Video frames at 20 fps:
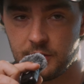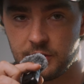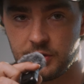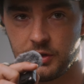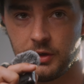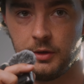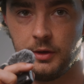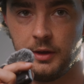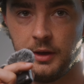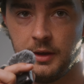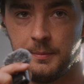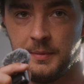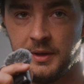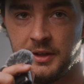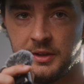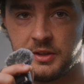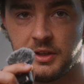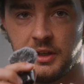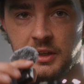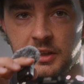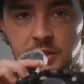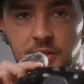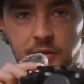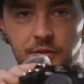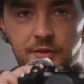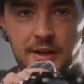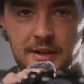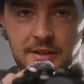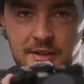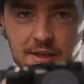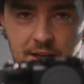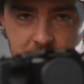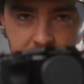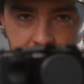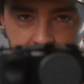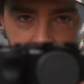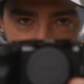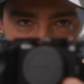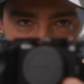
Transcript: so it means it's fantastic